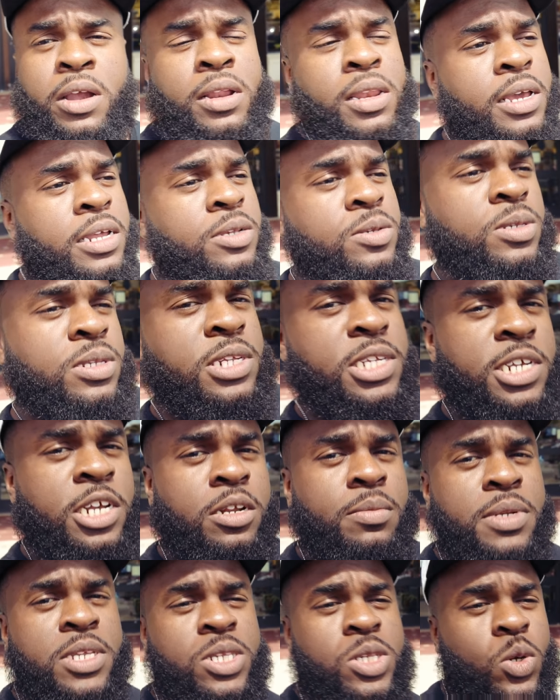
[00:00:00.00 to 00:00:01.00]
right, ladies and
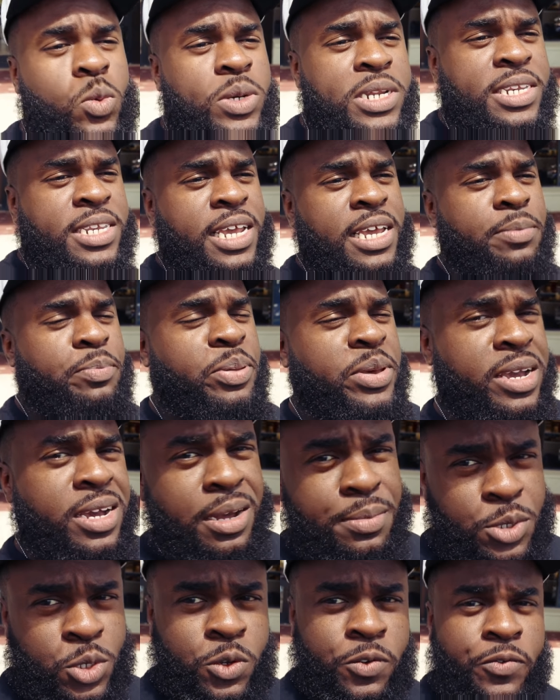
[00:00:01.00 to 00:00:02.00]
gentlemen, so we did pick
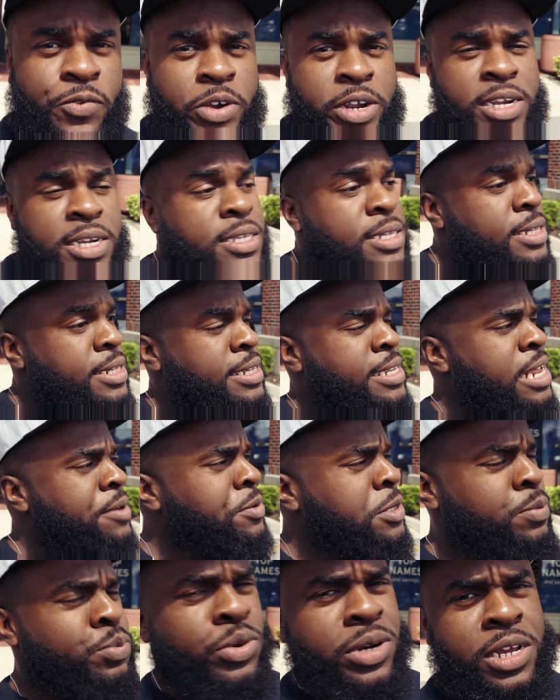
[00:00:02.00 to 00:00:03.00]
up two fragrances, and that
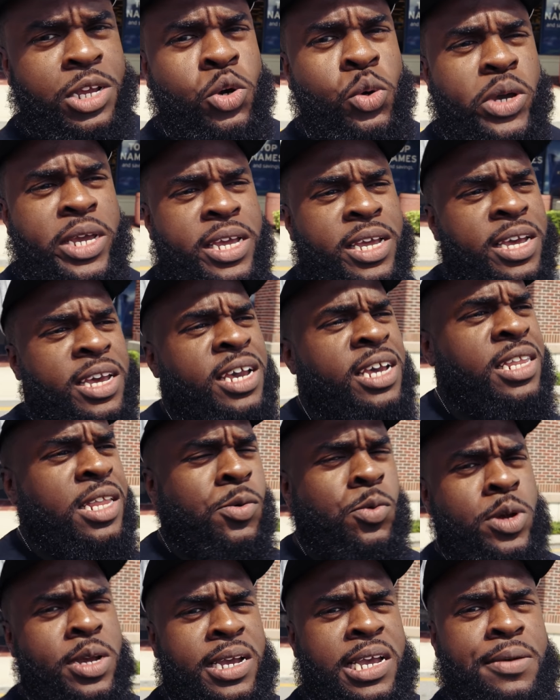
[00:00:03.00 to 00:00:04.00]
was pretty quick
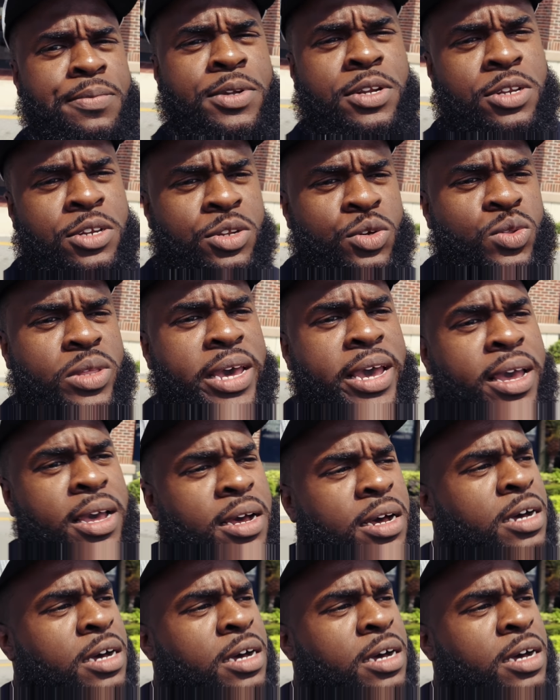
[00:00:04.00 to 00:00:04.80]
that we were able to do that.